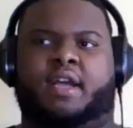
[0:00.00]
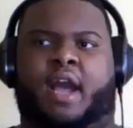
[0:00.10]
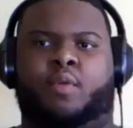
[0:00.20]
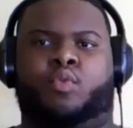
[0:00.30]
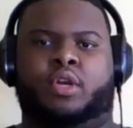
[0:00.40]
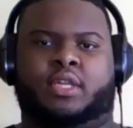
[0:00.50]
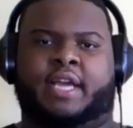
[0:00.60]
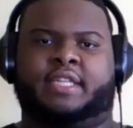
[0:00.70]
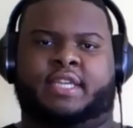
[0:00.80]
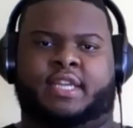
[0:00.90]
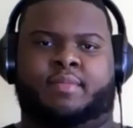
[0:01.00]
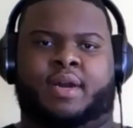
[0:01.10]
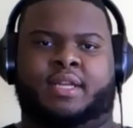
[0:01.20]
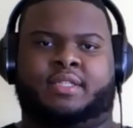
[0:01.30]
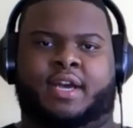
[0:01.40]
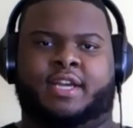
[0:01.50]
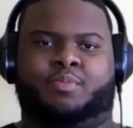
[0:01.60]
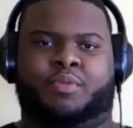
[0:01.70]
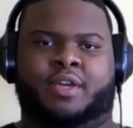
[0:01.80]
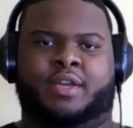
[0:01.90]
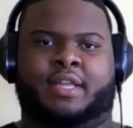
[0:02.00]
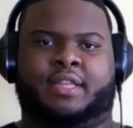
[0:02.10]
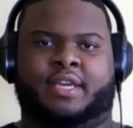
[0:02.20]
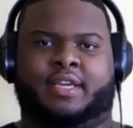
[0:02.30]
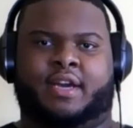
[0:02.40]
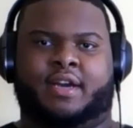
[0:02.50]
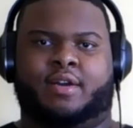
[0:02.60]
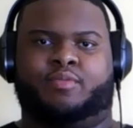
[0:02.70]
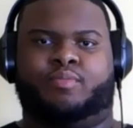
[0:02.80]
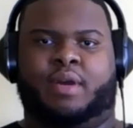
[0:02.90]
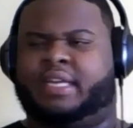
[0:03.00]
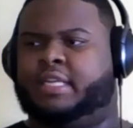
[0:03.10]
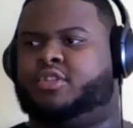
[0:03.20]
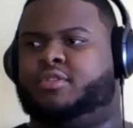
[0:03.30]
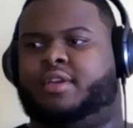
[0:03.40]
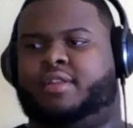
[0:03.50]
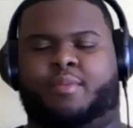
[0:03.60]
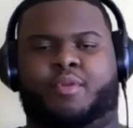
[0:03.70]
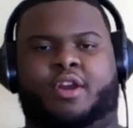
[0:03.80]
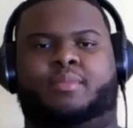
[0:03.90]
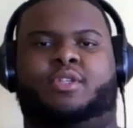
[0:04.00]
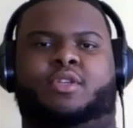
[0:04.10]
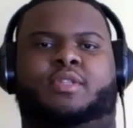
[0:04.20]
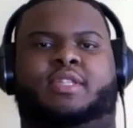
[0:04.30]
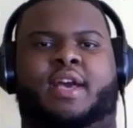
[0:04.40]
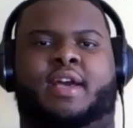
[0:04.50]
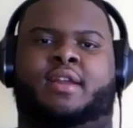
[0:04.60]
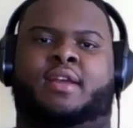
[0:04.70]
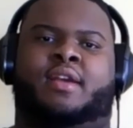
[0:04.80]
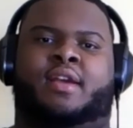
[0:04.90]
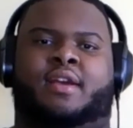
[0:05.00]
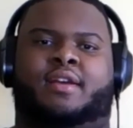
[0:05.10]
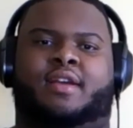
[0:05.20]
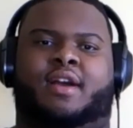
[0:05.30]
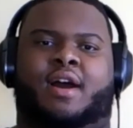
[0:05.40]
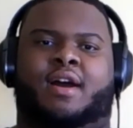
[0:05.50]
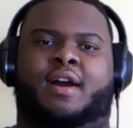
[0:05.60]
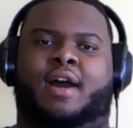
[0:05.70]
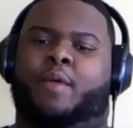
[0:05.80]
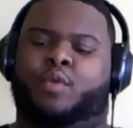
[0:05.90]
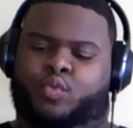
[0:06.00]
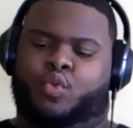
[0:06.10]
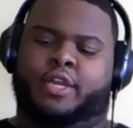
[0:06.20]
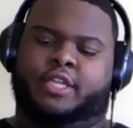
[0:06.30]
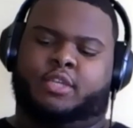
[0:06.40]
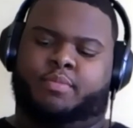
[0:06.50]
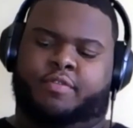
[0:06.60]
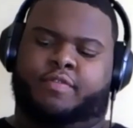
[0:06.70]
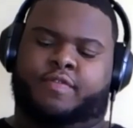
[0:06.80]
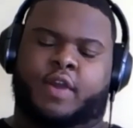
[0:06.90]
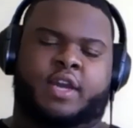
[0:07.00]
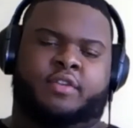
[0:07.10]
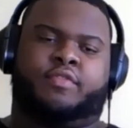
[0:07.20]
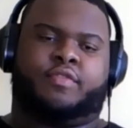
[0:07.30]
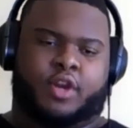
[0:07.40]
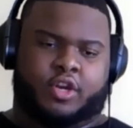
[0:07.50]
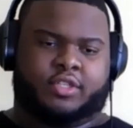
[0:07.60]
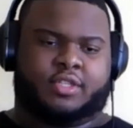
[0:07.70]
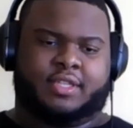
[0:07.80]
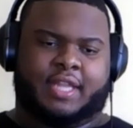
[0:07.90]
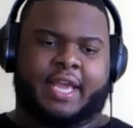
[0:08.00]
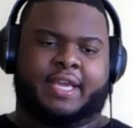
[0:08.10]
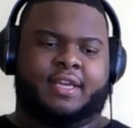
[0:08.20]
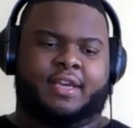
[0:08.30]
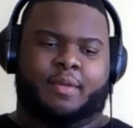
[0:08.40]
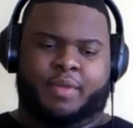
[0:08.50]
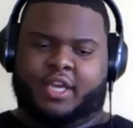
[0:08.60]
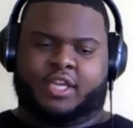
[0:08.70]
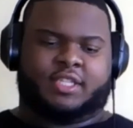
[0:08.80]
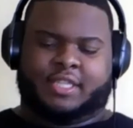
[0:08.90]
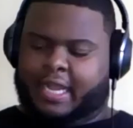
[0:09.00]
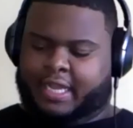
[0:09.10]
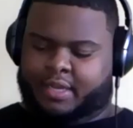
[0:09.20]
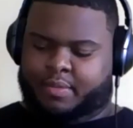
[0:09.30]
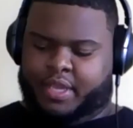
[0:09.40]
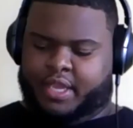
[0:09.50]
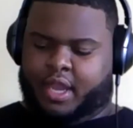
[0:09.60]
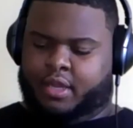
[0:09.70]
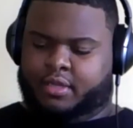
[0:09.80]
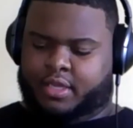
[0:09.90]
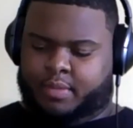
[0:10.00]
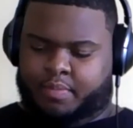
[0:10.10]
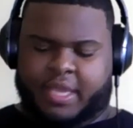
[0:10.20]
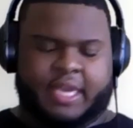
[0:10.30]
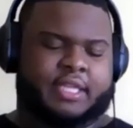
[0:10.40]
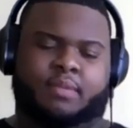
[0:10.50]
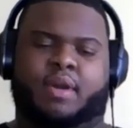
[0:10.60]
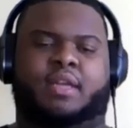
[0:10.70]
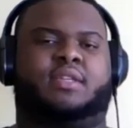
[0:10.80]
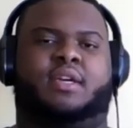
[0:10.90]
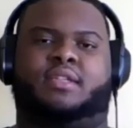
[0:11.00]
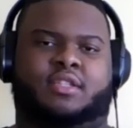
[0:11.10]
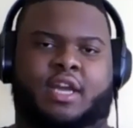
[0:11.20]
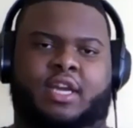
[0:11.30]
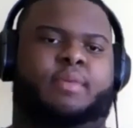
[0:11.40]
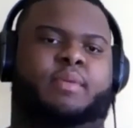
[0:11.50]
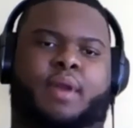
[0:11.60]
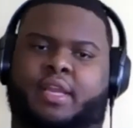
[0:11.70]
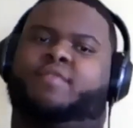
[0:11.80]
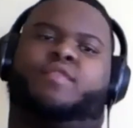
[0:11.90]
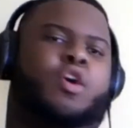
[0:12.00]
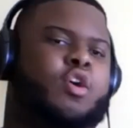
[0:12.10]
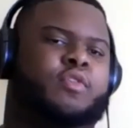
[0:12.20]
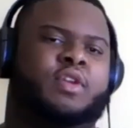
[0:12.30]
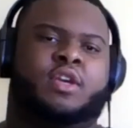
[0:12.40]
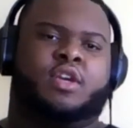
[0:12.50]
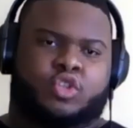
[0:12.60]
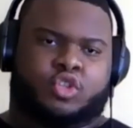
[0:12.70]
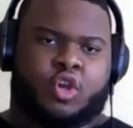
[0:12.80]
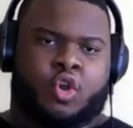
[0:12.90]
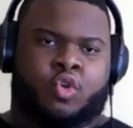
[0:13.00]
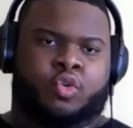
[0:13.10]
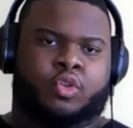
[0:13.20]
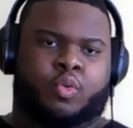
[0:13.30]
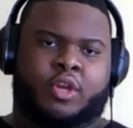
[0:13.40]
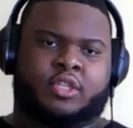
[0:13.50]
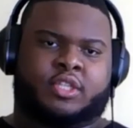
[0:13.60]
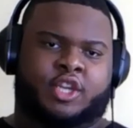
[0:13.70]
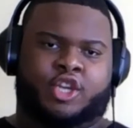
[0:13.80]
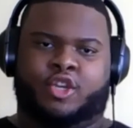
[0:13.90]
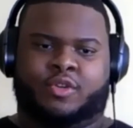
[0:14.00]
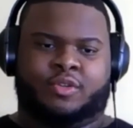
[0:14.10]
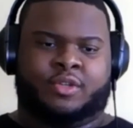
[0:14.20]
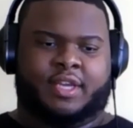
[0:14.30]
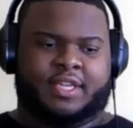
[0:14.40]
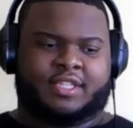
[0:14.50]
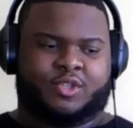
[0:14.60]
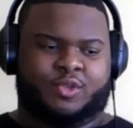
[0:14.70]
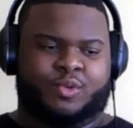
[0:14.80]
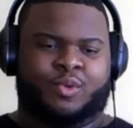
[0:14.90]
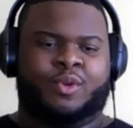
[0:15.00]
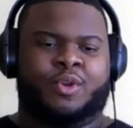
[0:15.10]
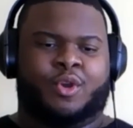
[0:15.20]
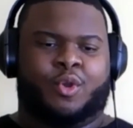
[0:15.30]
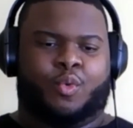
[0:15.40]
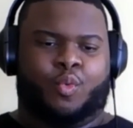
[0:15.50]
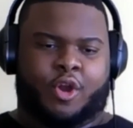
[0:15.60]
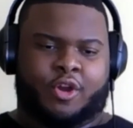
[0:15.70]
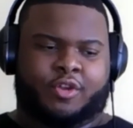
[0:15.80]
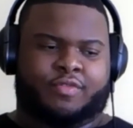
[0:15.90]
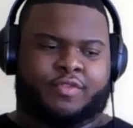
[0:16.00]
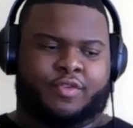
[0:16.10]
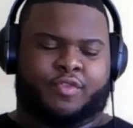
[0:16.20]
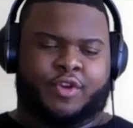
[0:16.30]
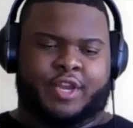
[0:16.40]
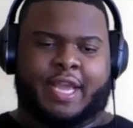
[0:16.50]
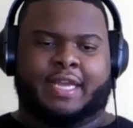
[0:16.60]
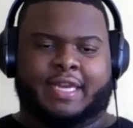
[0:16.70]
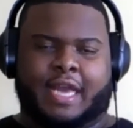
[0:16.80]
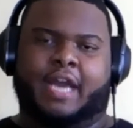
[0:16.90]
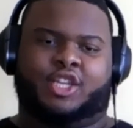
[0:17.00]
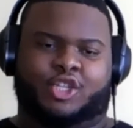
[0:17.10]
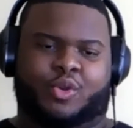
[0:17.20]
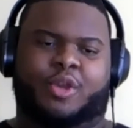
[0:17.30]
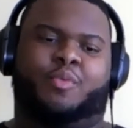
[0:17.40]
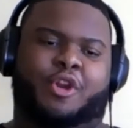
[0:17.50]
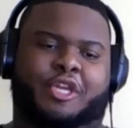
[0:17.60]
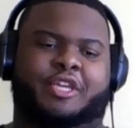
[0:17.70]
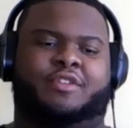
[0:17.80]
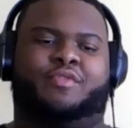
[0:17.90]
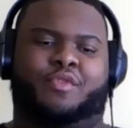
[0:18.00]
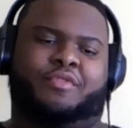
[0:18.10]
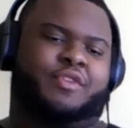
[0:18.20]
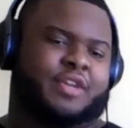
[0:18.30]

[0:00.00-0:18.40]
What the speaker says: would like to get it monetized, but I think my initial thing that I brought up to you is that I would want it to be fun first, like, because it's not going to be immediately monetized. There's not going to be money involved. So The worst thing to do is to work for free and not enjoy working for free.